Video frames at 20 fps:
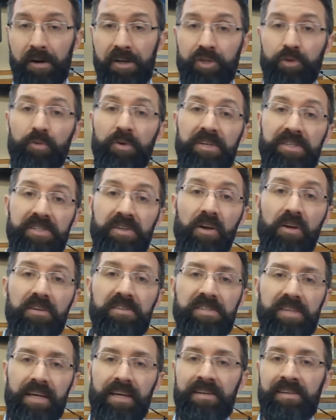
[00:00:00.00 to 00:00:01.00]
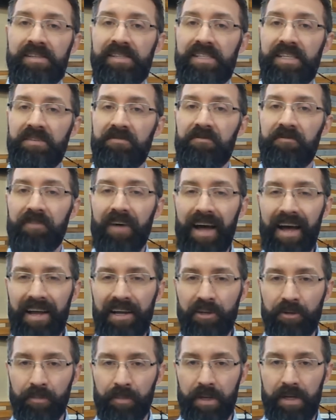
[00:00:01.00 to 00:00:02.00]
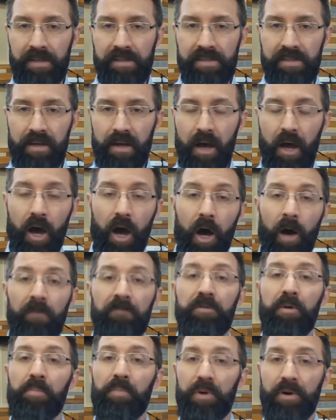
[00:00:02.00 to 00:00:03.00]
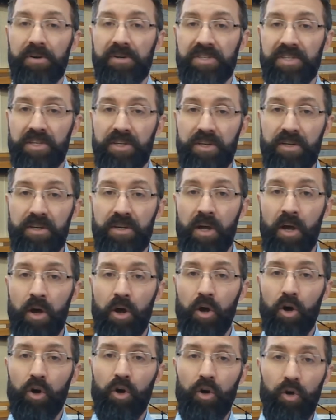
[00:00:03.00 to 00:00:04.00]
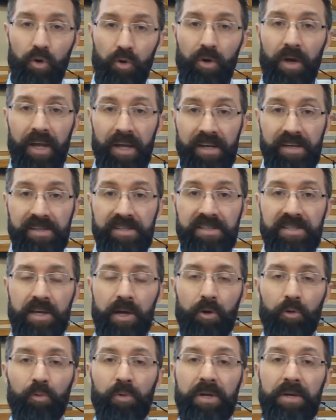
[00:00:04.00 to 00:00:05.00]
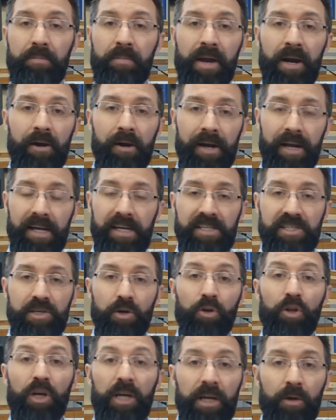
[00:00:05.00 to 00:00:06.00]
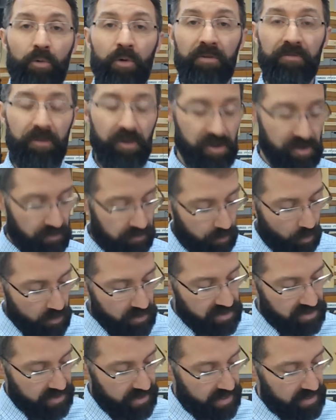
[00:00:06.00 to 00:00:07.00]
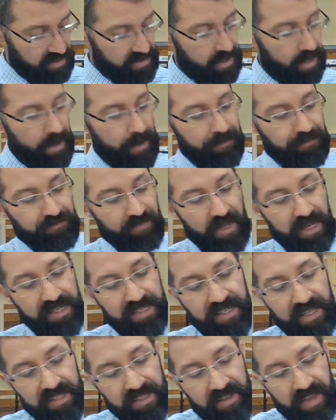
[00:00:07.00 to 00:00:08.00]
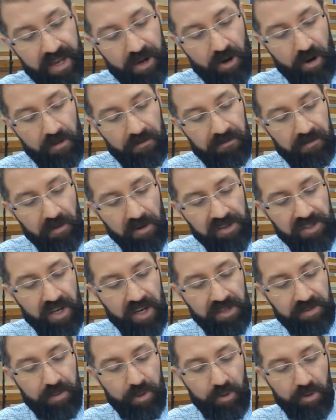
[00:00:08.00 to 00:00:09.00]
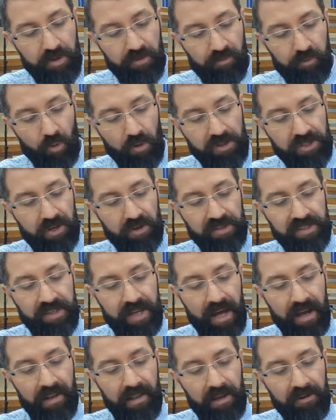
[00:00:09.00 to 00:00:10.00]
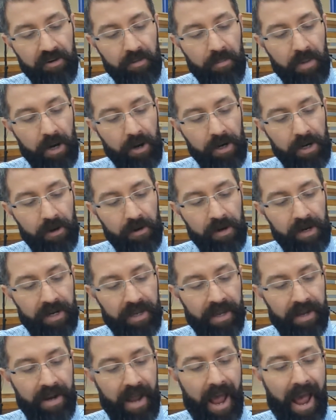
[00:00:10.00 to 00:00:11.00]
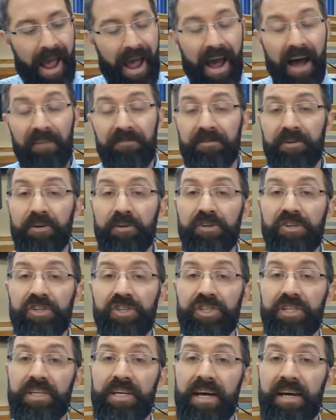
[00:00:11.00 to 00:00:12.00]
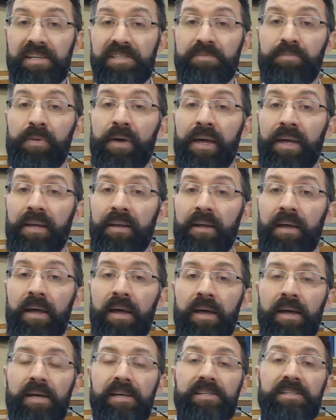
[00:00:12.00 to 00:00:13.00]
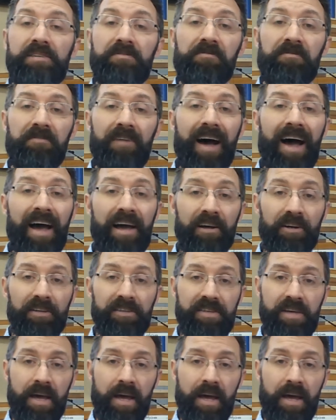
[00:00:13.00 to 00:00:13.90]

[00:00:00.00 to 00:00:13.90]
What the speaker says: results in defilement of the person who is remarrying. So look at what verse 4 says. It says, then her first husband who divorced her is not allowed to marry her again after she has been defiled.